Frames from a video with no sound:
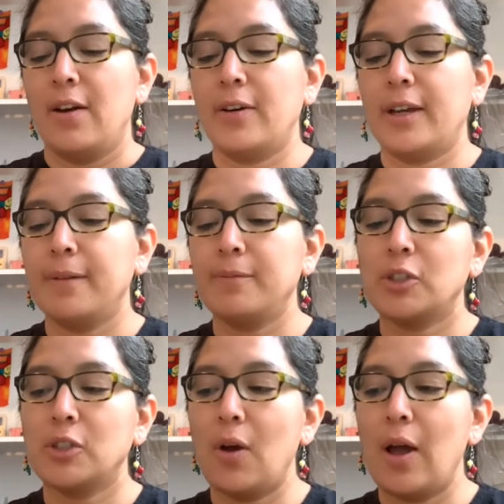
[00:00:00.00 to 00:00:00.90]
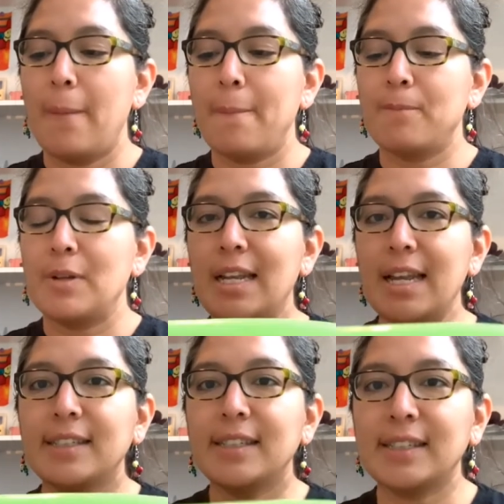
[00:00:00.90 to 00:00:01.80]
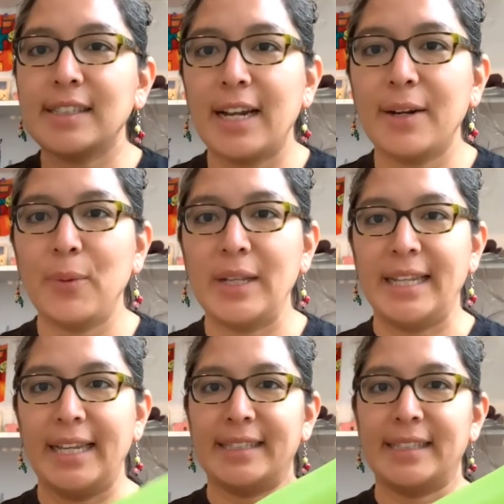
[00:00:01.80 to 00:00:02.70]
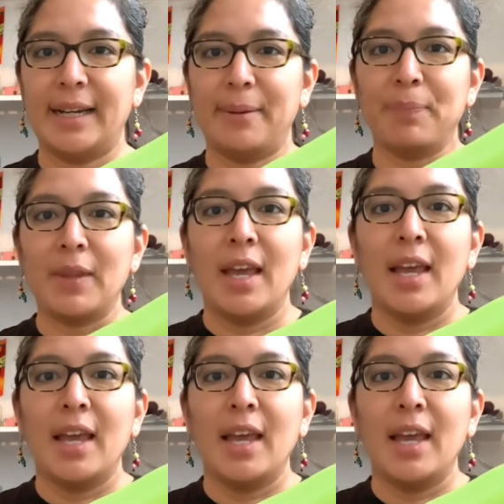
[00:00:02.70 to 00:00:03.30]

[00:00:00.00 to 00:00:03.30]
Okay, so um, let's start with this. Um,